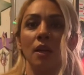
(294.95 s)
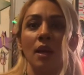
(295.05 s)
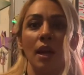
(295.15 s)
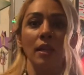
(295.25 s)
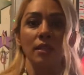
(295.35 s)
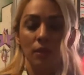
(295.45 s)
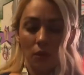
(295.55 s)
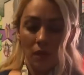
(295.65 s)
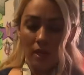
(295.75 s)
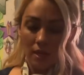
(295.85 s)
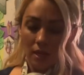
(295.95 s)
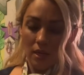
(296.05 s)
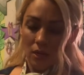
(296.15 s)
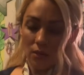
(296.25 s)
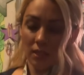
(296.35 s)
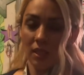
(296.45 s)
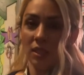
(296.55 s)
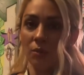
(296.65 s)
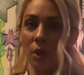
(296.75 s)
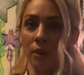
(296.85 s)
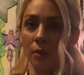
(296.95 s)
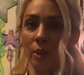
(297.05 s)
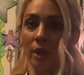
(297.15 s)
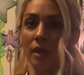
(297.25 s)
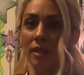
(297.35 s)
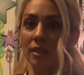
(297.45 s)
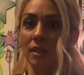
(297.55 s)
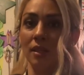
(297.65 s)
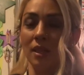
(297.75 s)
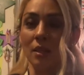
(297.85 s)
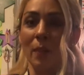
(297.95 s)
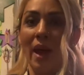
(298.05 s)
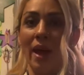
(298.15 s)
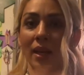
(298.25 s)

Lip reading: And then so then you see the smaller part is in the back.